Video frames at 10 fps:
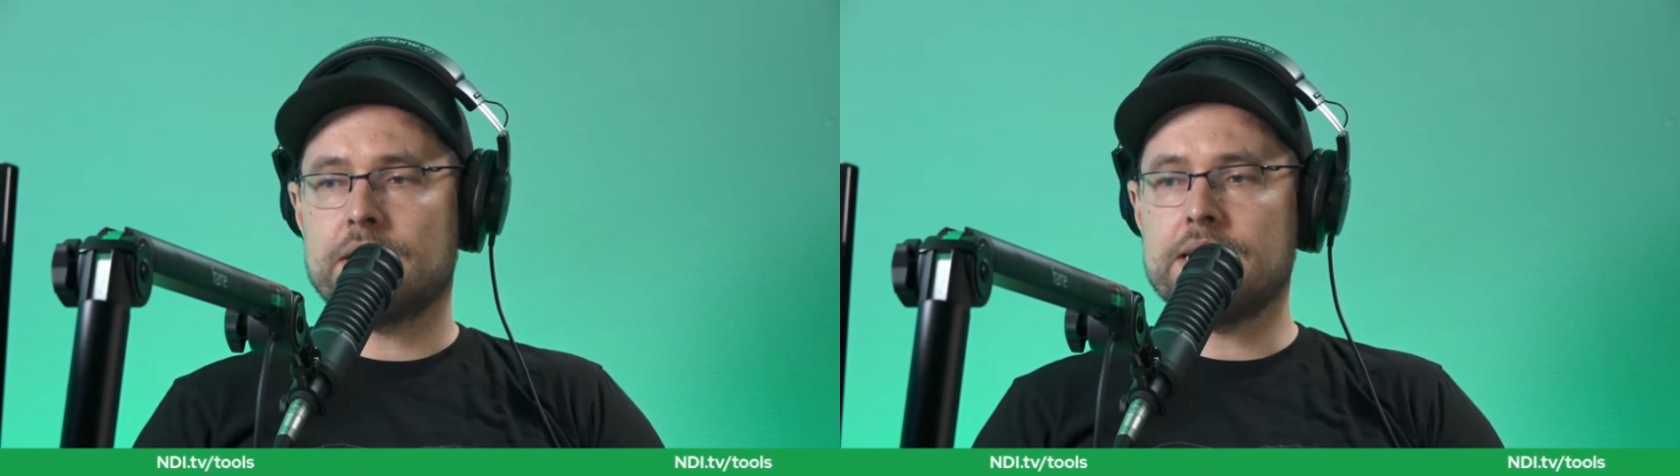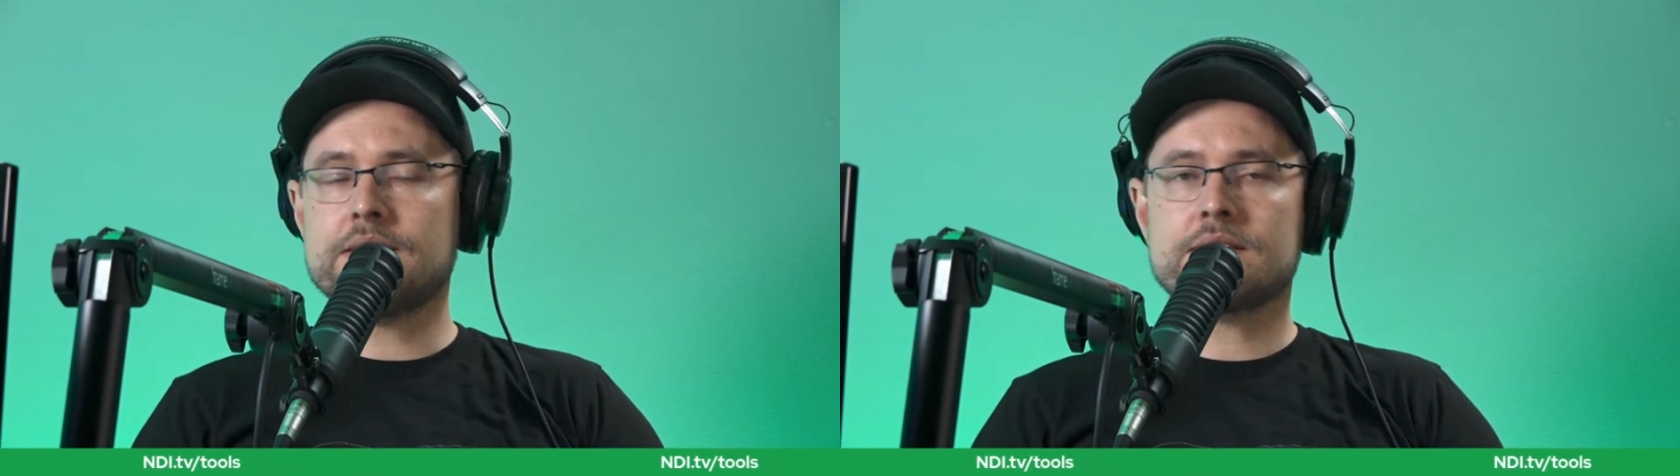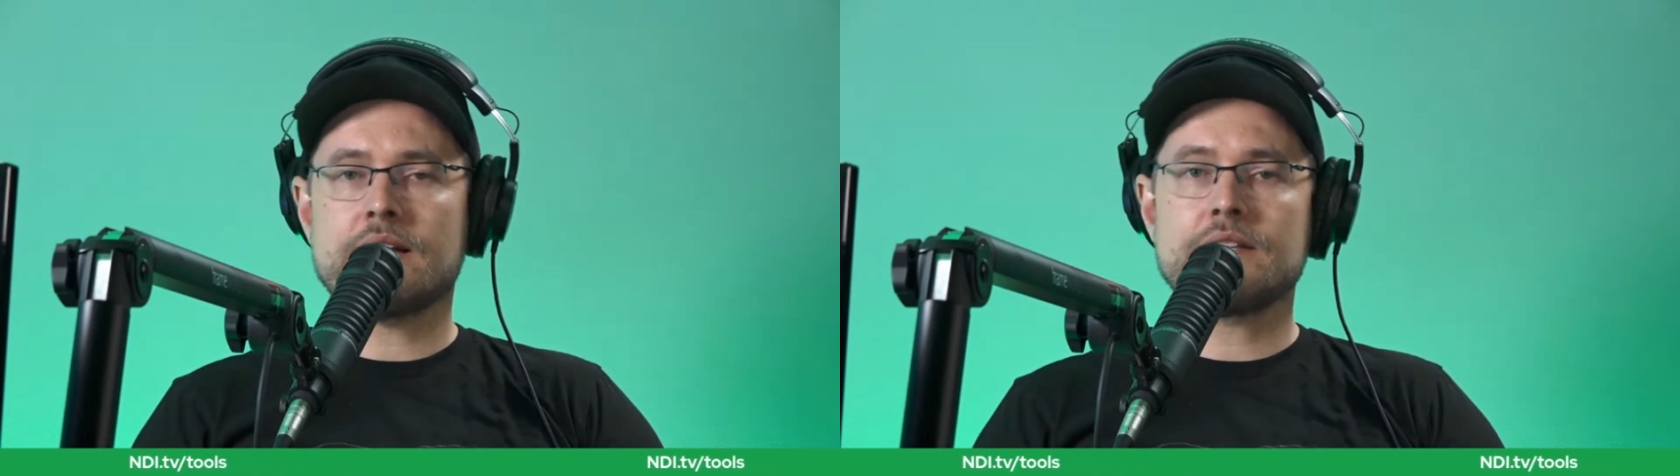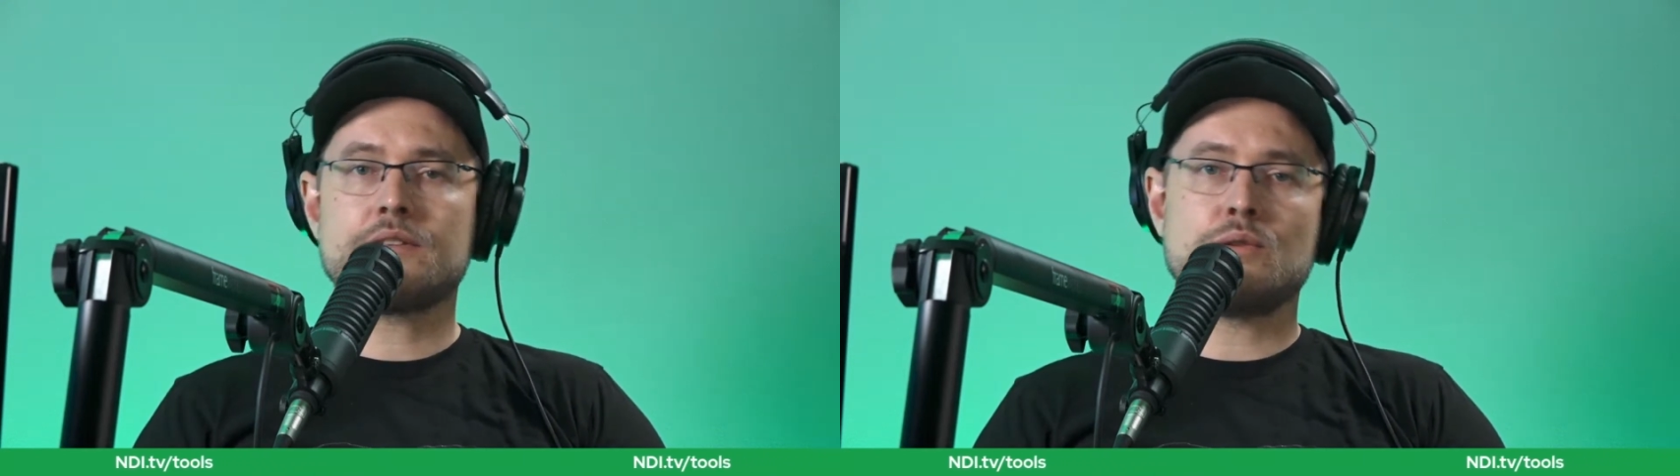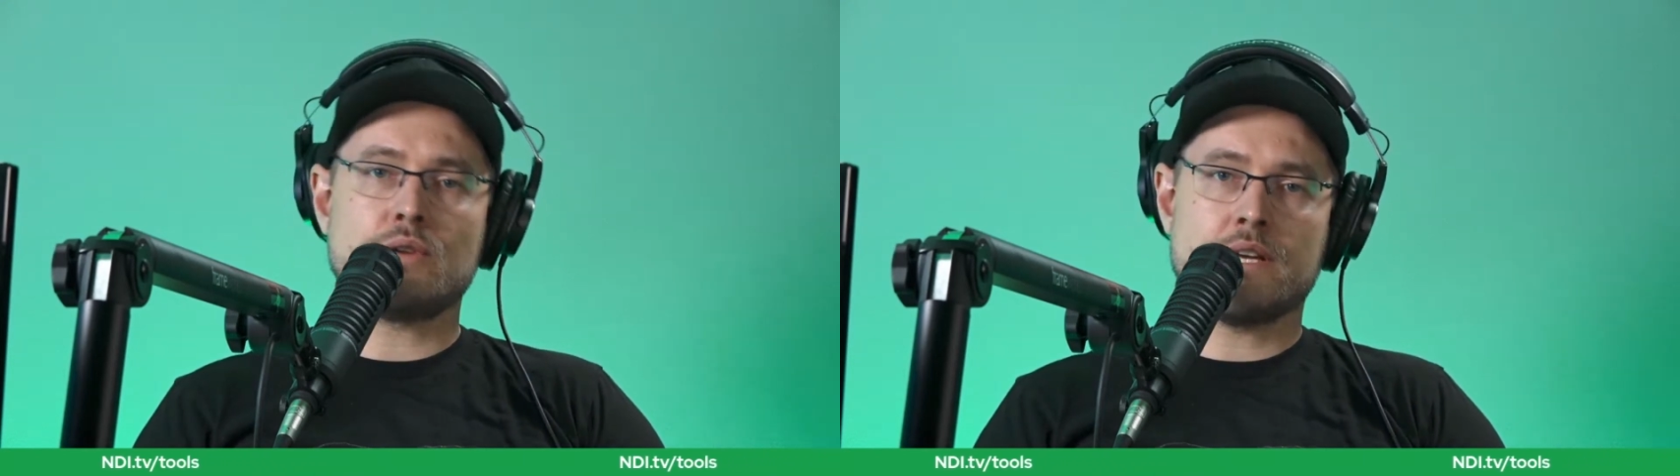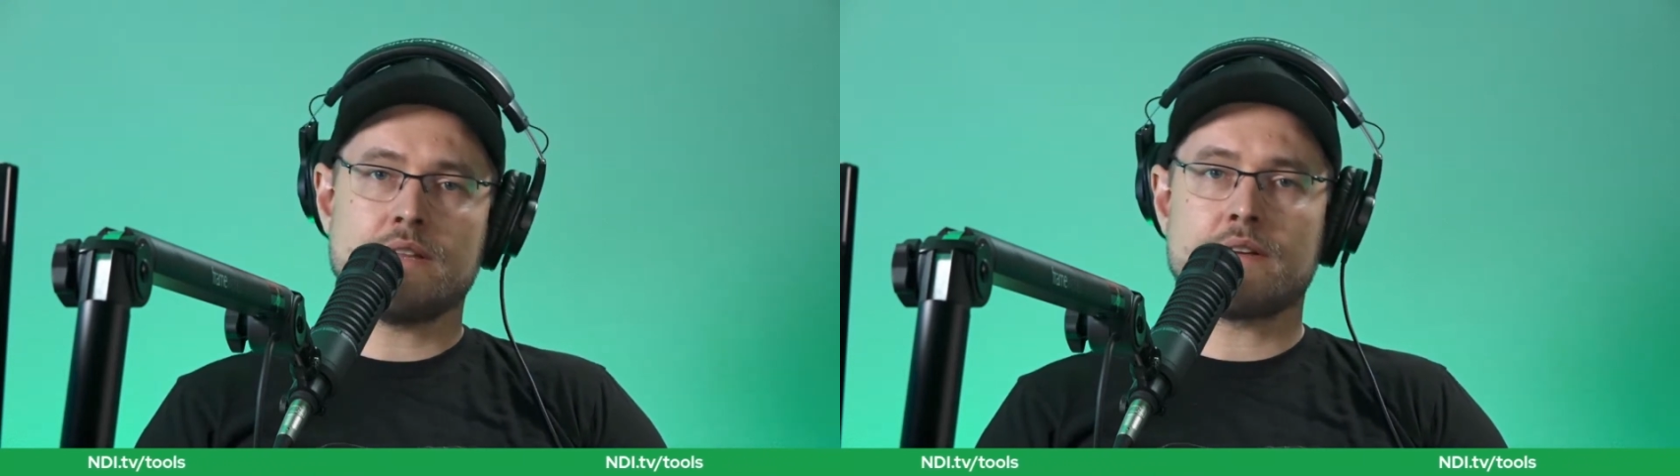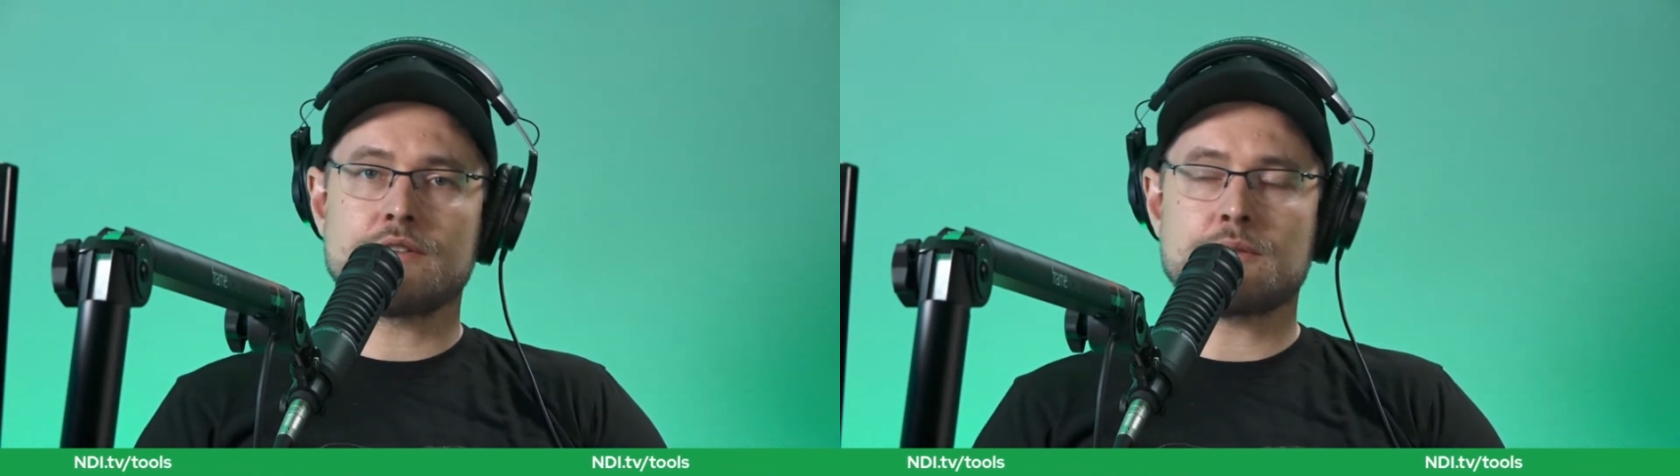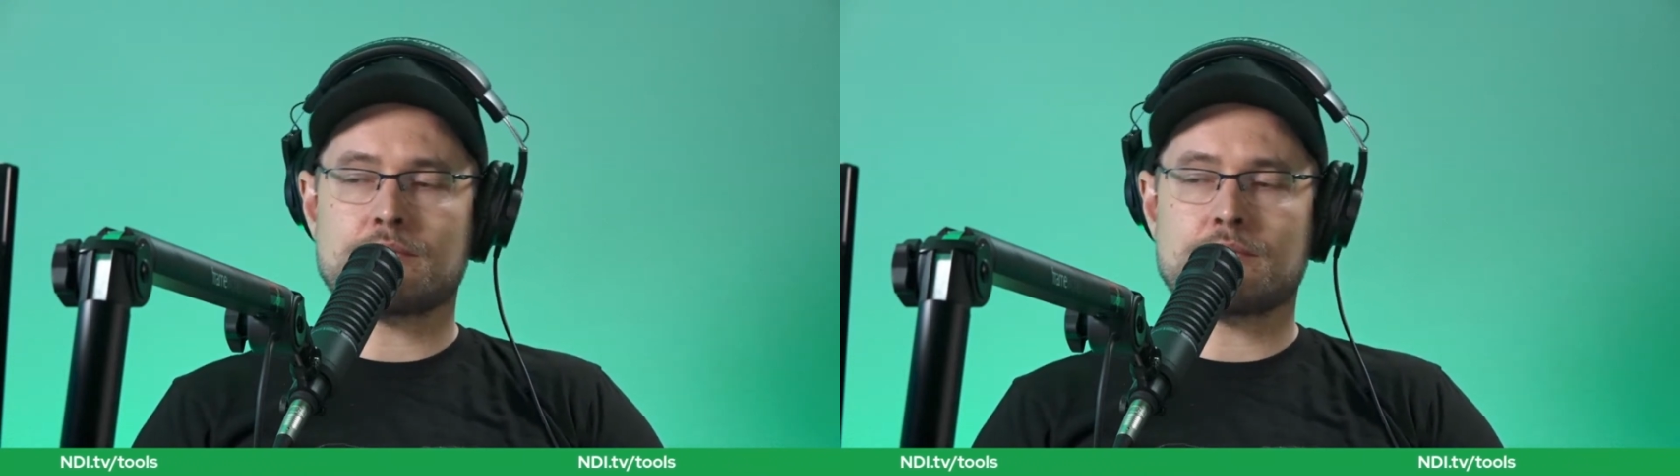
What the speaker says: Inside the toolkit, there is a